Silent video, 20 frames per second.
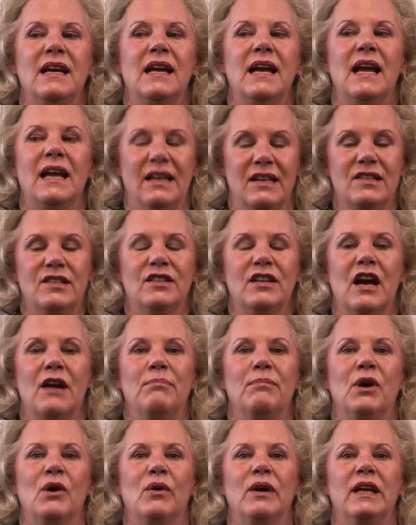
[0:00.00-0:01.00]
And he stopped
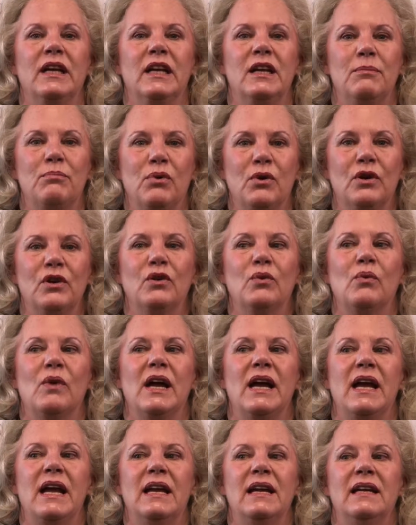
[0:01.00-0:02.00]
mowing, and he put it
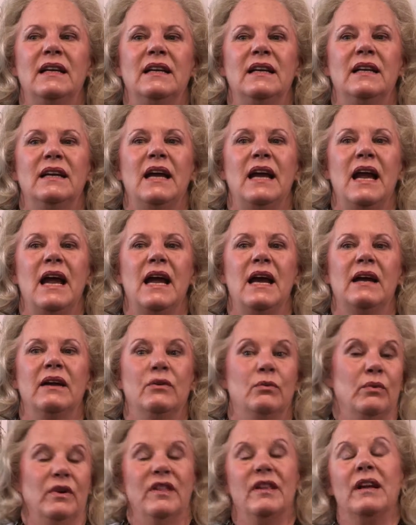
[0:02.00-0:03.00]
away. And
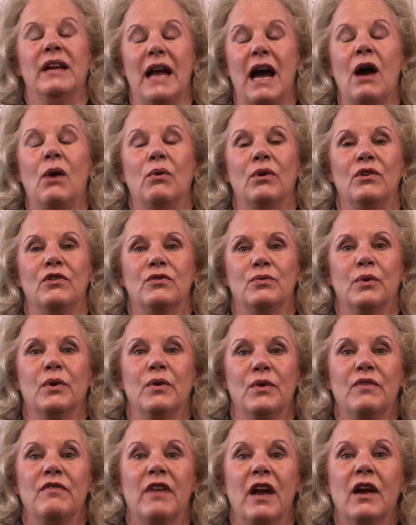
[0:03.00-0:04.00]
within hours, we
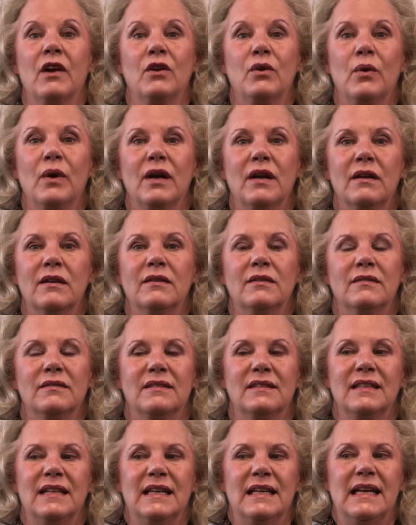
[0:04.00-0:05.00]
were evacuated.
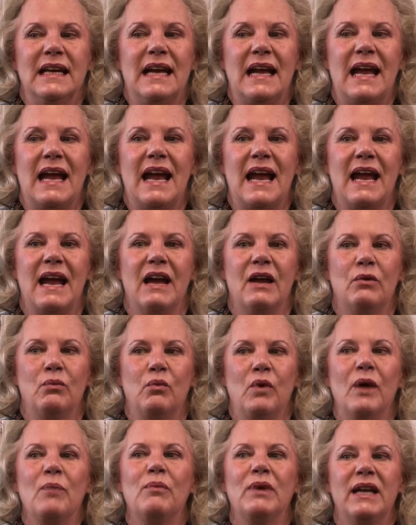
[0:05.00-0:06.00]
And
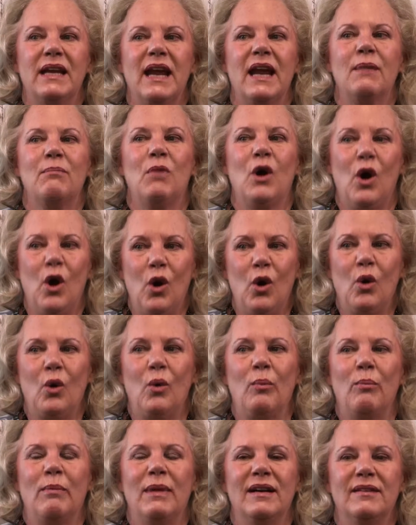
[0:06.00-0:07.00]
when we came
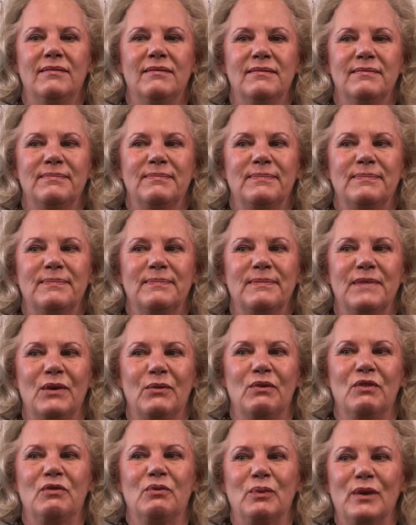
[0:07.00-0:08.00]
home, it
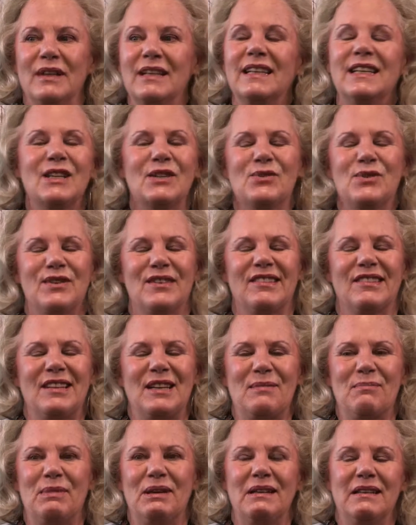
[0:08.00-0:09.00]
was really
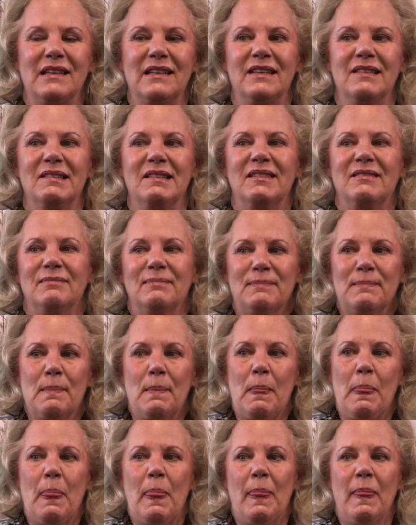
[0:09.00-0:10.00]
interesting because
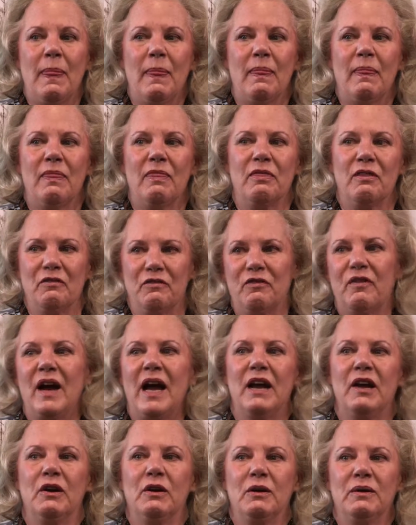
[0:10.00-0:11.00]
the
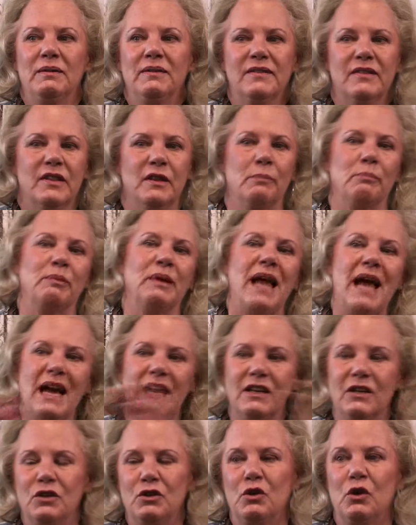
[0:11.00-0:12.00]
fire, the
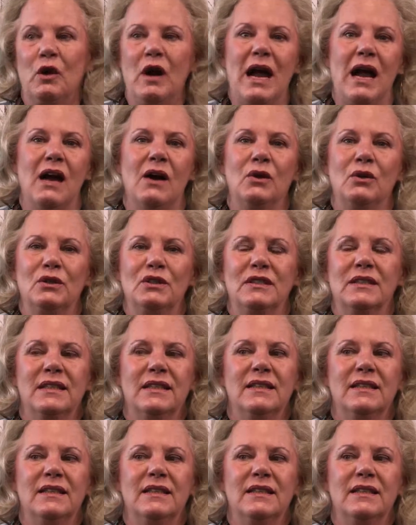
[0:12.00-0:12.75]
blackened ground,